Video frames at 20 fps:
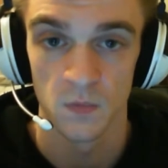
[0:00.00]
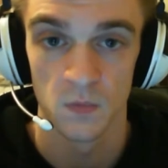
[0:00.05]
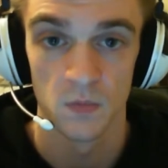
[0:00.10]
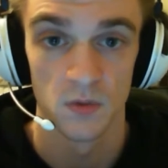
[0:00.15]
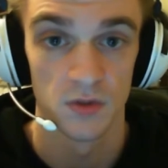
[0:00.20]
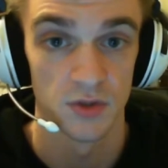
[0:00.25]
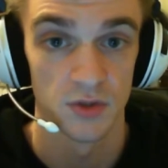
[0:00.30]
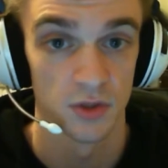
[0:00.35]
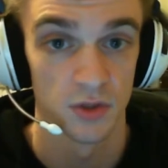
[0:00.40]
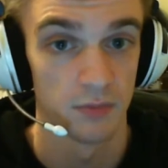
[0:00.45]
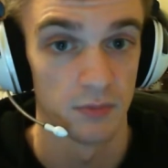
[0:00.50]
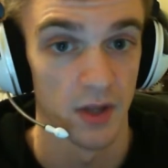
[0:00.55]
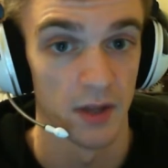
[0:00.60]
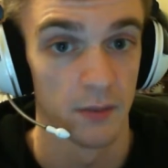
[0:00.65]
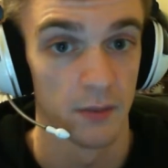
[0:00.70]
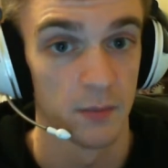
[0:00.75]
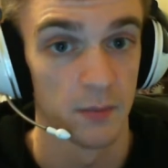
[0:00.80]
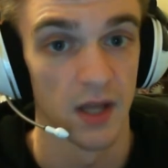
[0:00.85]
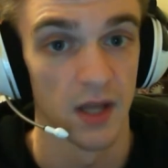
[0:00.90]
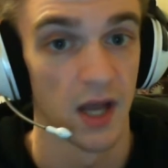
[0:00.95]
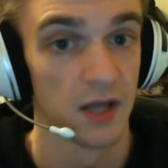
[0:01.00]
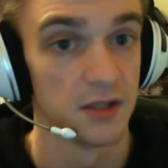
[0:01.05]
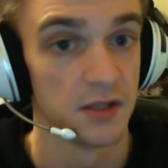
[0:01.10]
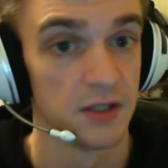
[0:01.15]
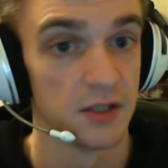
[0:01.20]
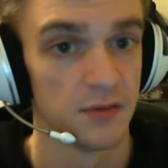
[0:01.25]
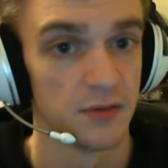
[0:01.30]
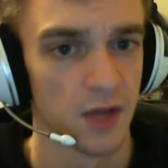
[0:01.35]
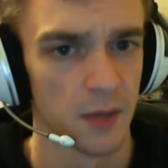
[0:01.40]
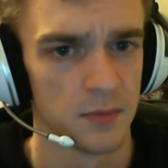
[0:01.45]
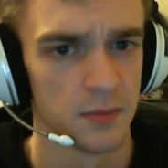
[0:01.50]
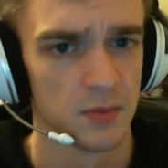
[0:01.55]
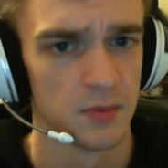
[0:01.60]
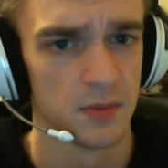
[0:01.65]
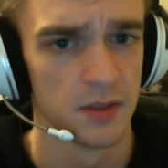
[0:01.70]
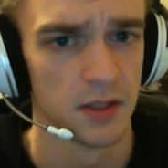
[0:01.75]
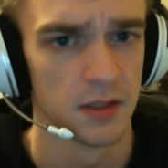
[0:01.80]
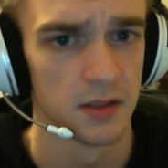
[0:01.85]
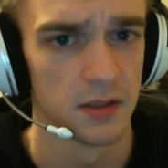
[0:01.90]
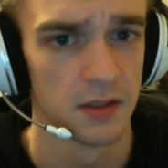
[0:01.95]
So that would be handy if you happen to be
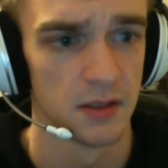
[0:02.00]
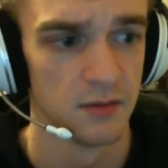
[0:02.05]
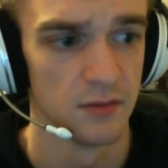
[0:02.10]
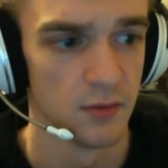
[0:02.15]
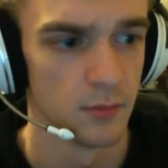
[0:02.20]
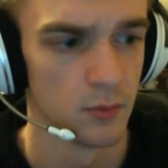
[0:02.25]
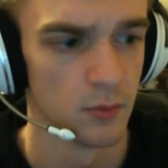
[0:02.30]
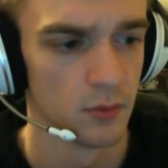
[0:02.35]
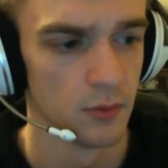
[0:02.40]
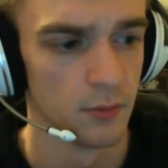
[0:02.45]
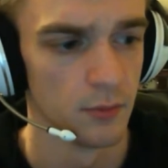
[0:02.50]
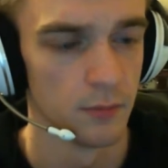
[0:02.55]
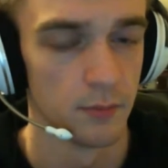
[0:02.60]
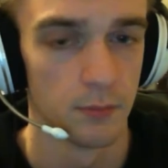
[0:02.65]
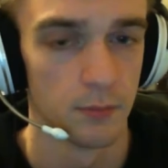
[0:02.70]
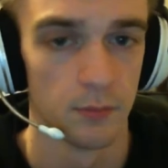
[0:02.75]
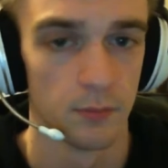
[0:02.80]
like if you bring